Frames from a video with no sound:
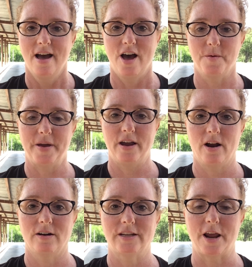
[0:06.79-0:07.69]
up
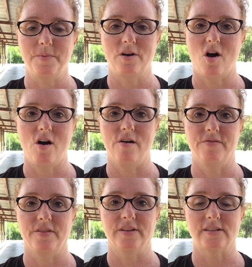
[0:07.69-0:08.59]
here taping off
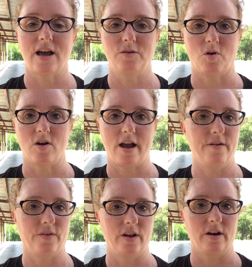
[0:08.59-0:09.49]
the sidewalk
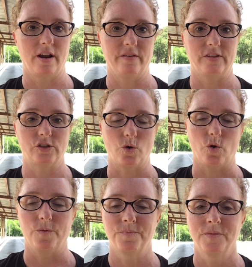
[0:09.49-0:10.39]
out front of the school.